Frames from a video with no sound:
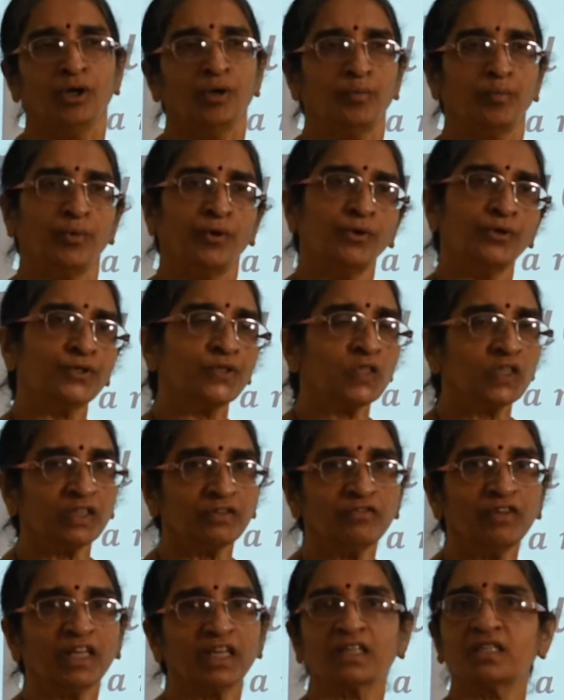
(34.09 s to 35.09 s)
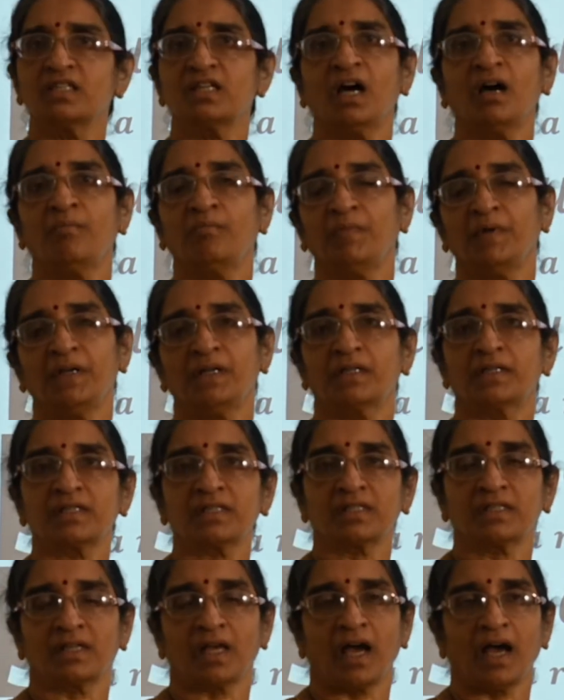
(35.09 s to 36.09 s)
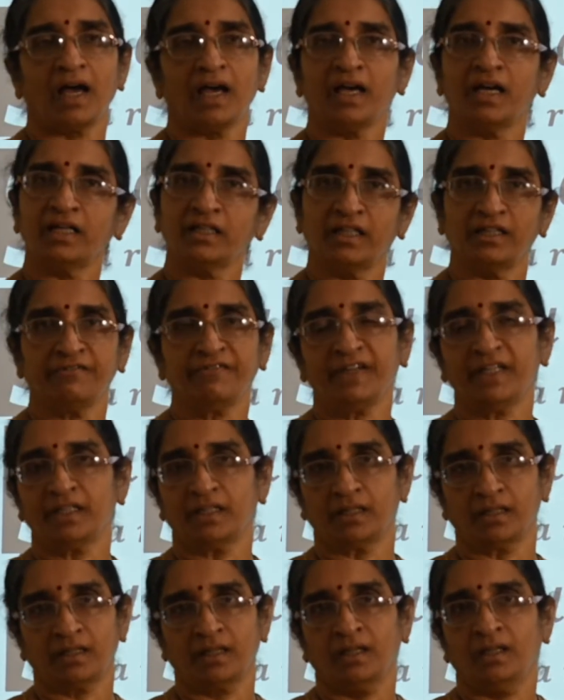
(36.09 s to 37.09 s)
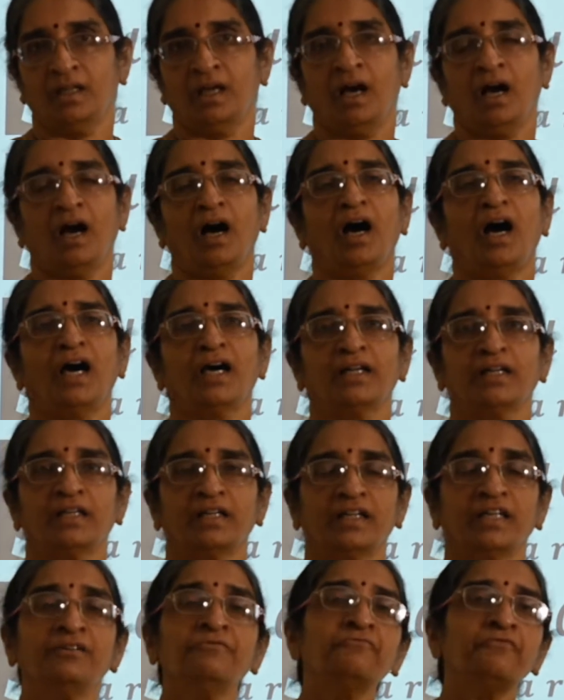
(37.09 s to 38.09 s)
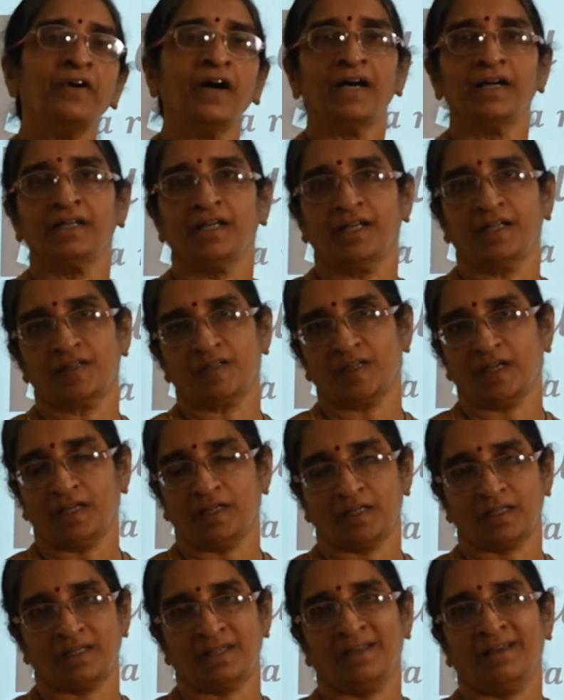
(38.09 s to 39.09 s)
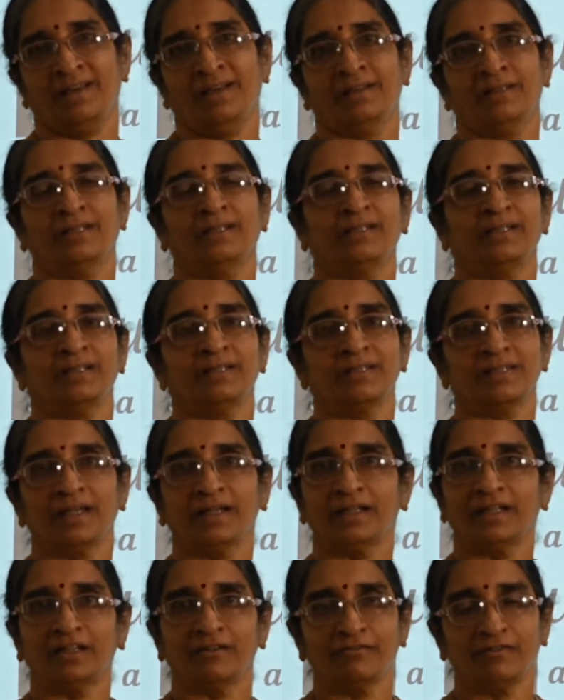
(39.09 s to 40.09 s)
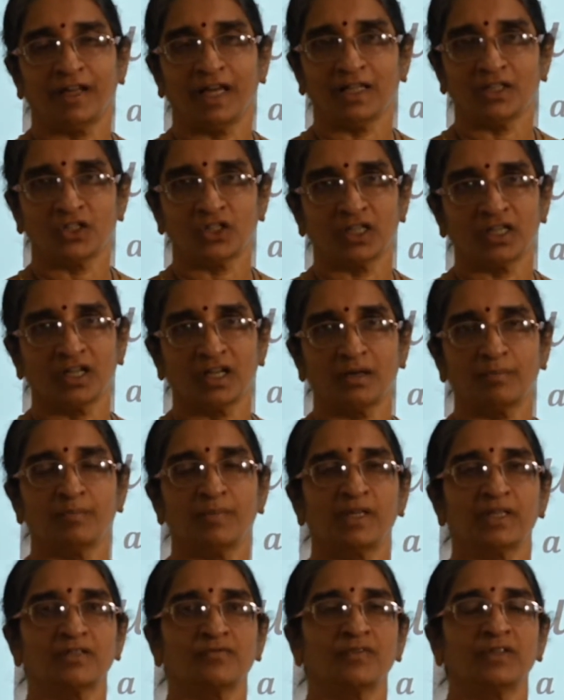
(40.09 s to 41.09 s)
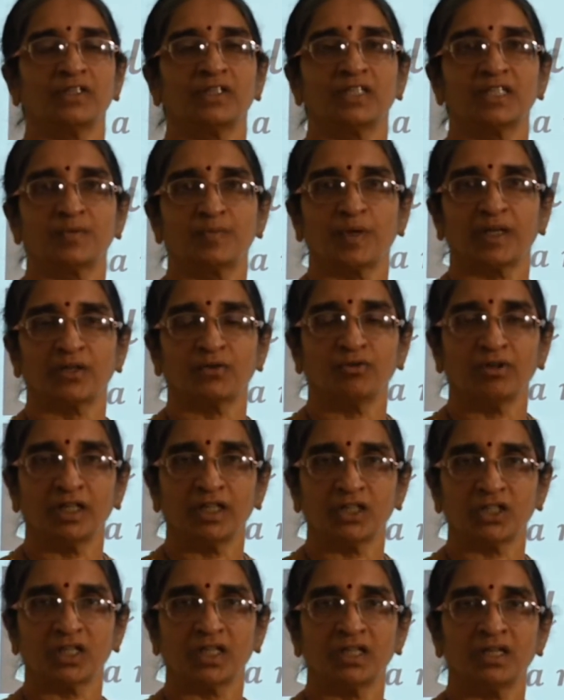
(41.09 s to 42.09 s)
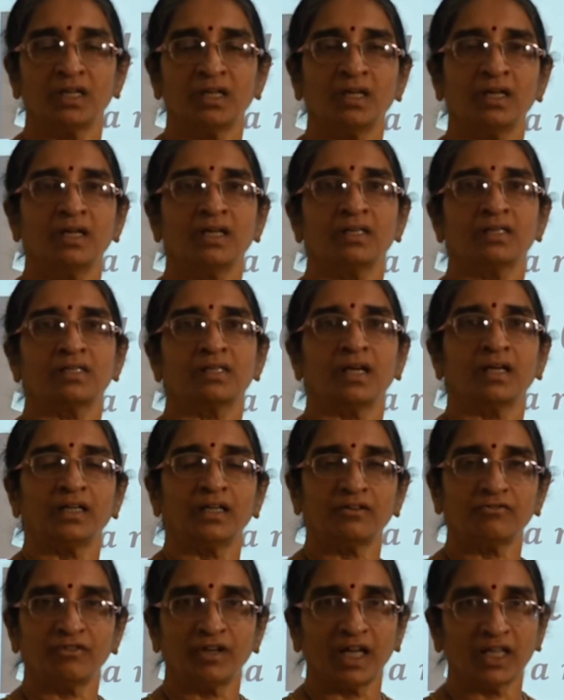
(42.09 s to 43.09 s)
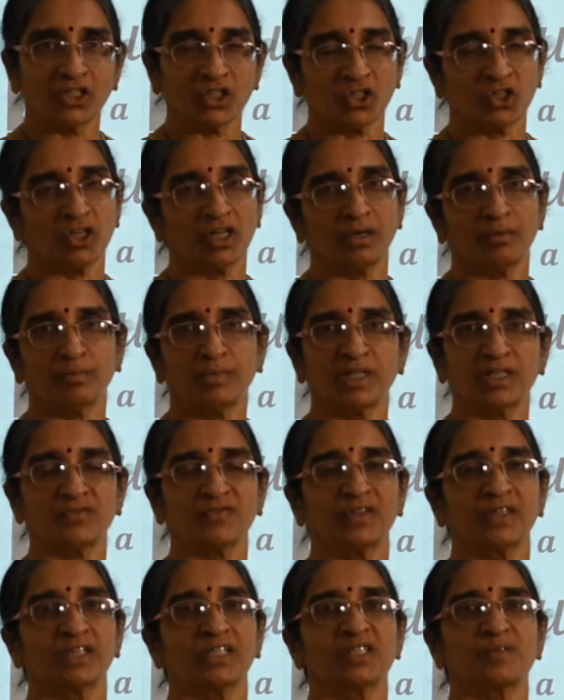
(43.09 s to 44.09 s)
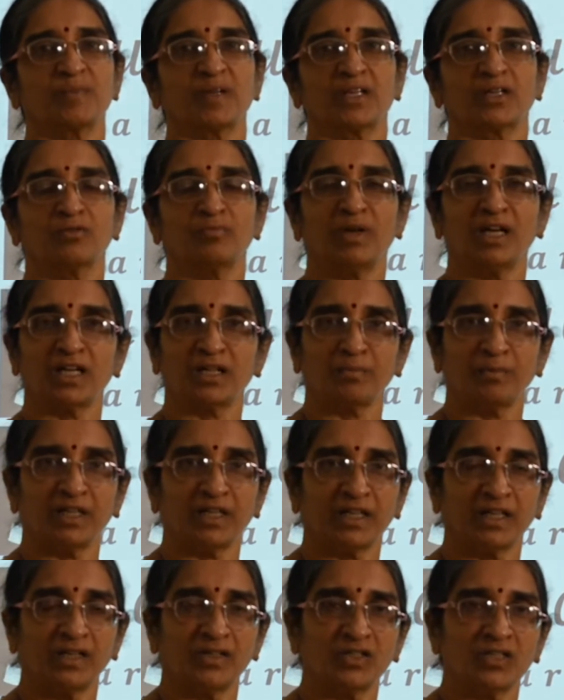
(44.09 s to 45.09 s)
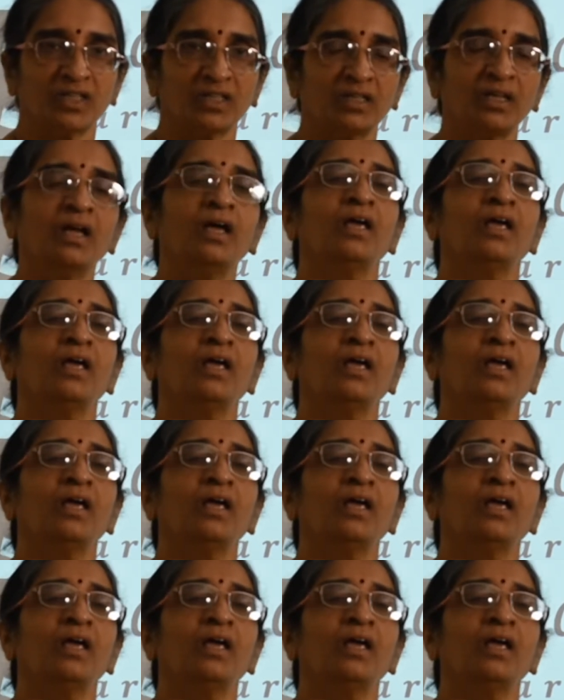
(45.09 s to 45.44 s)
most of the examples I have given are infinite sets, that is set of natural numbers with respect to addition, set of natural numbers with respect to multiplication,